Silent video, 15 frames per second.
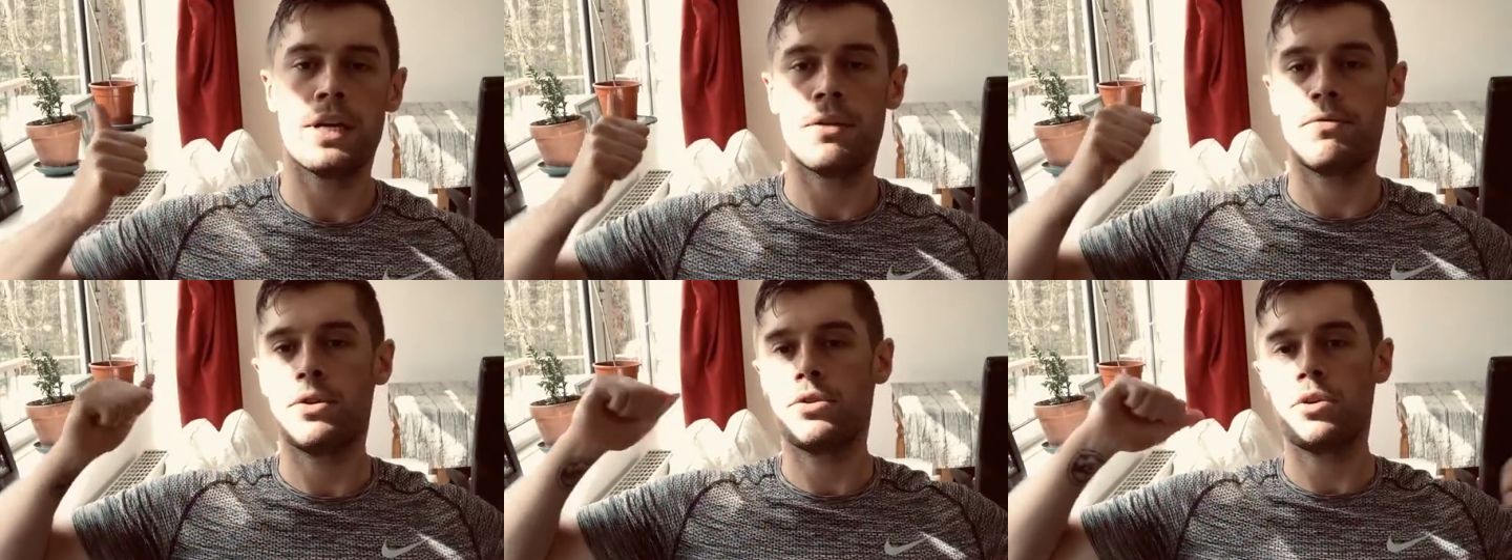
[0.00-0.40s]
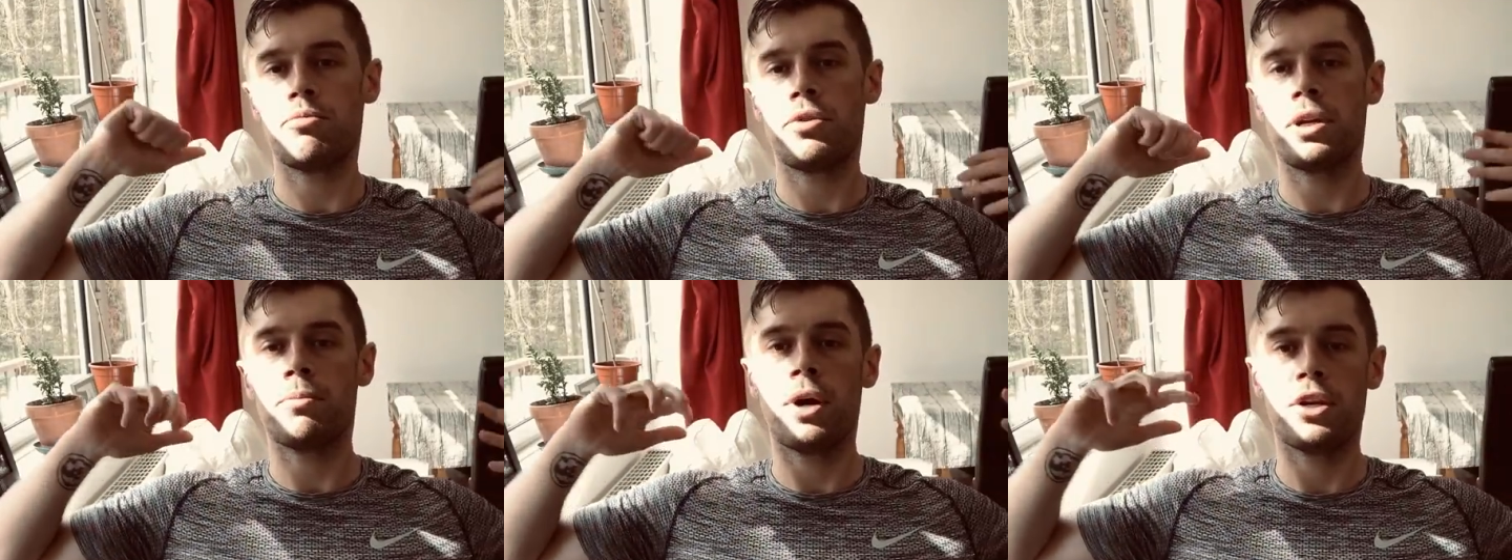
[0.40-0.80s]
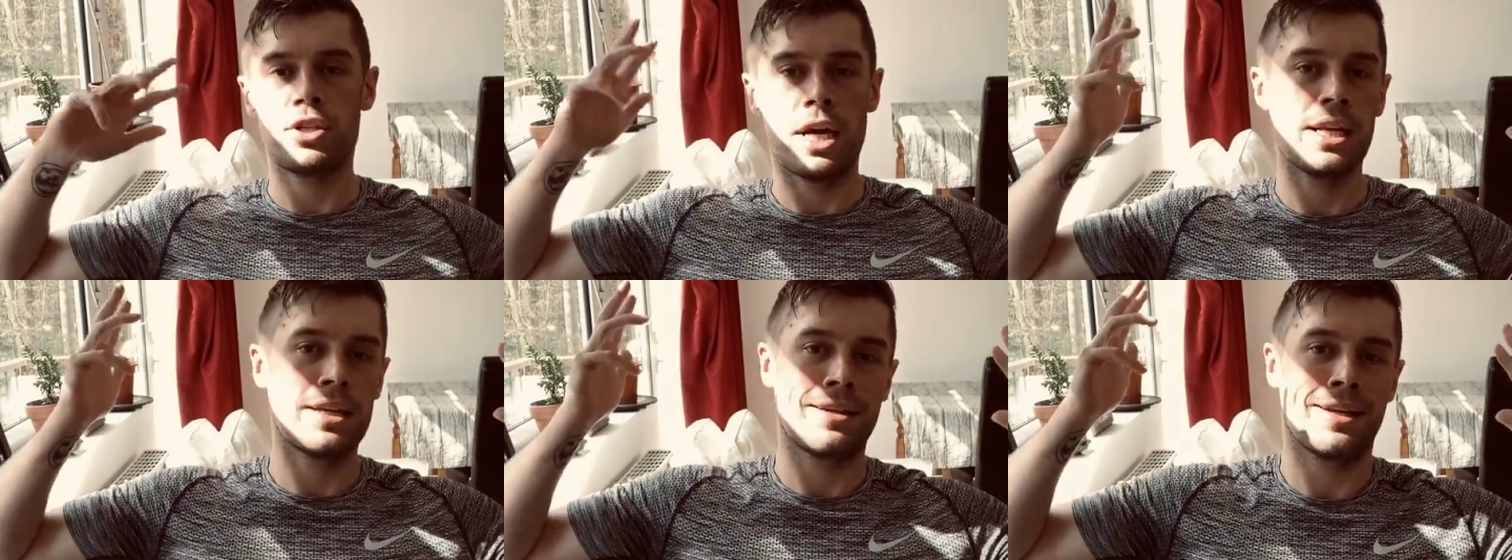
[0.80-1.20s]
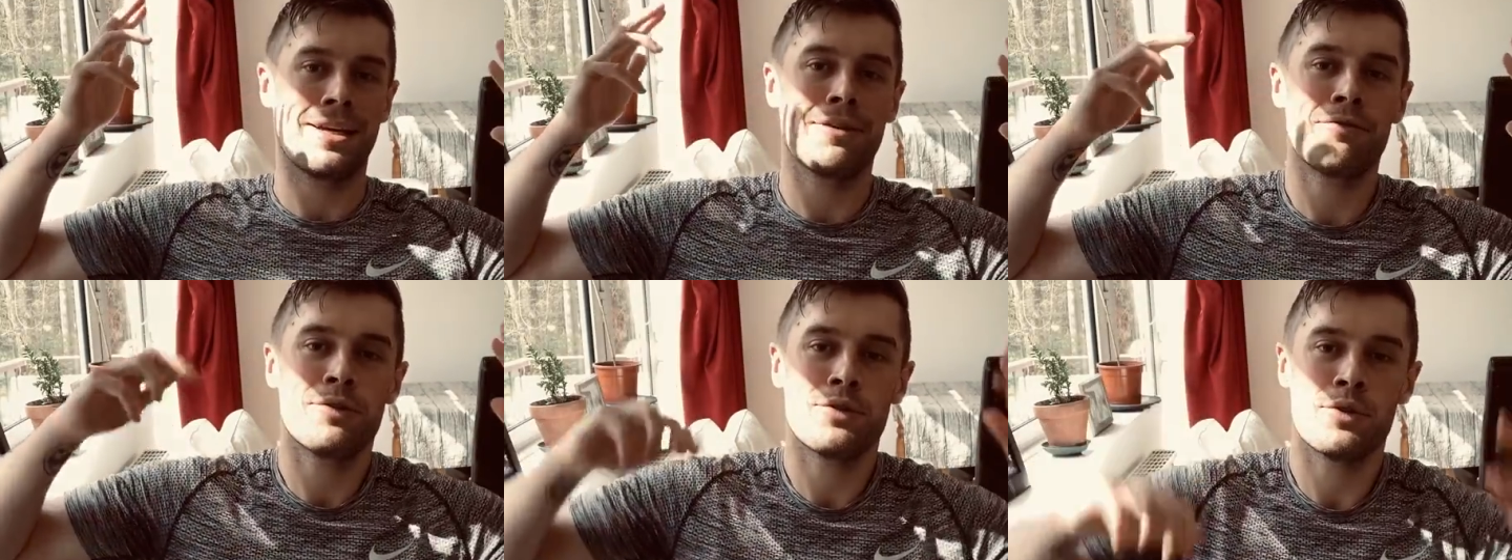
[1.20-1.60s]
if you do pretty much anything,
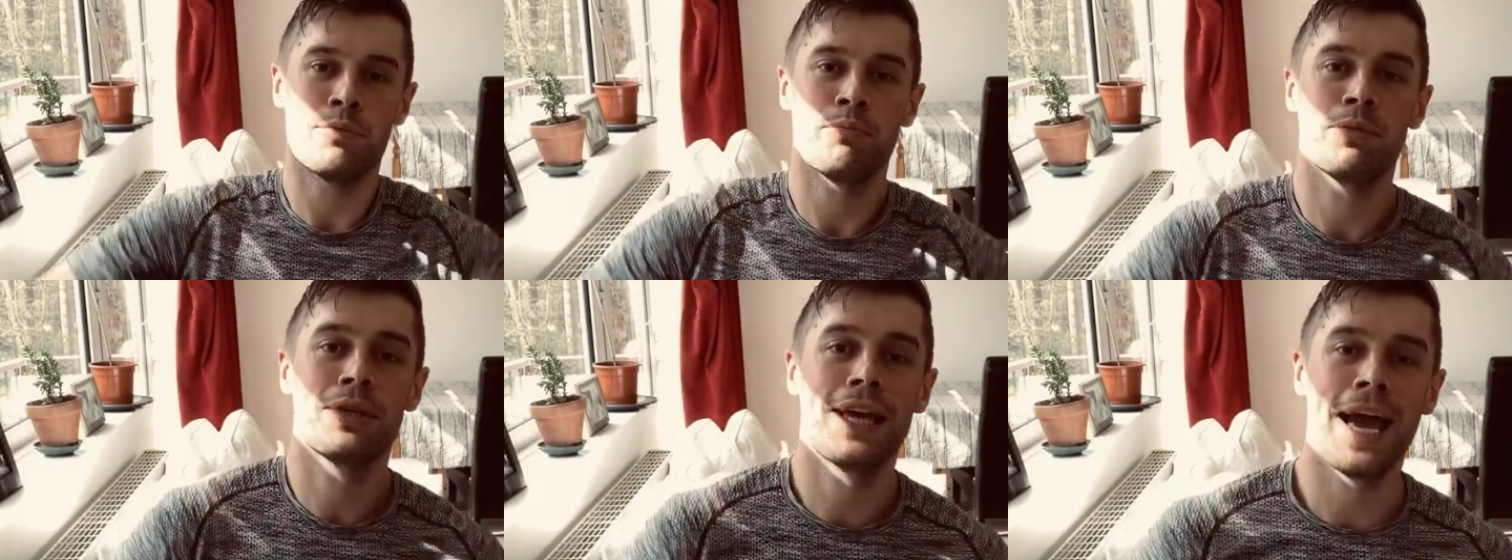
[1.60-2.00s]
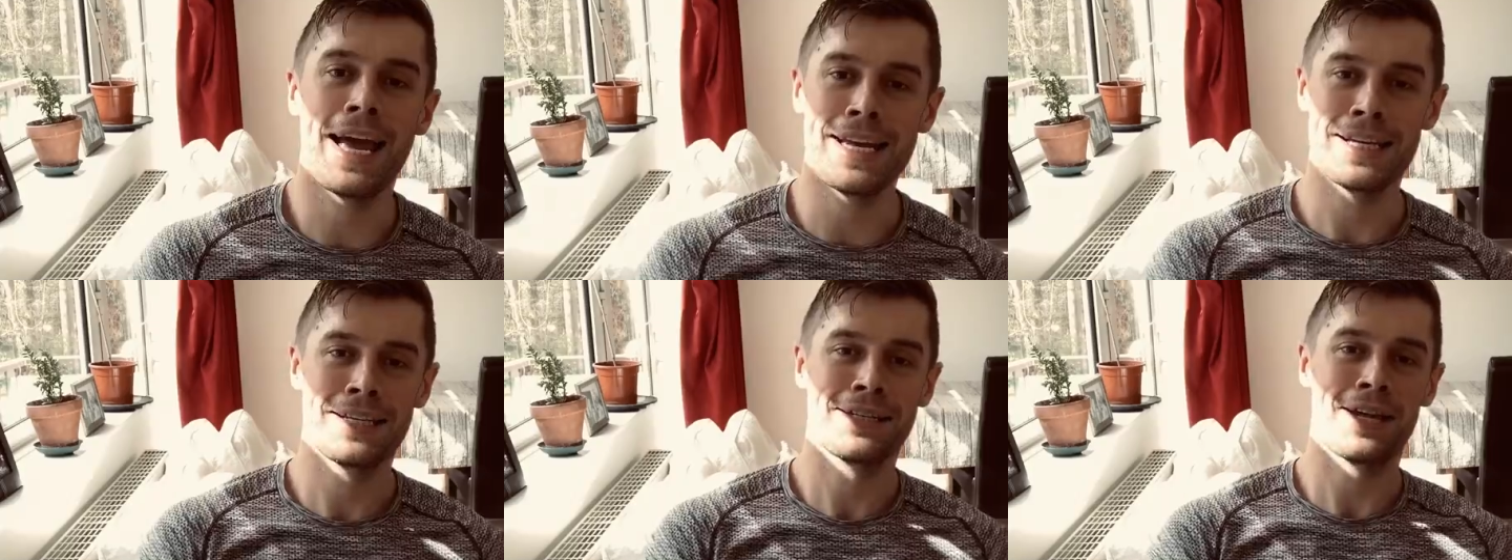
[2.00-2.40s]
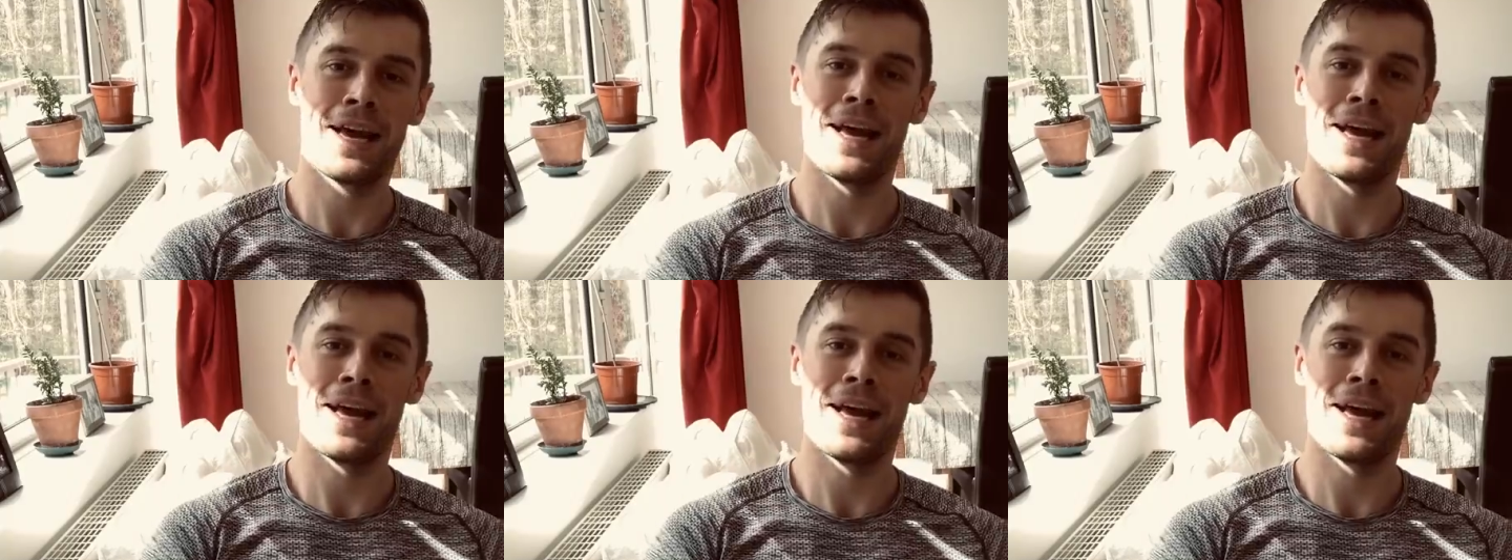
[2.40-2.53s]
if you do cakes,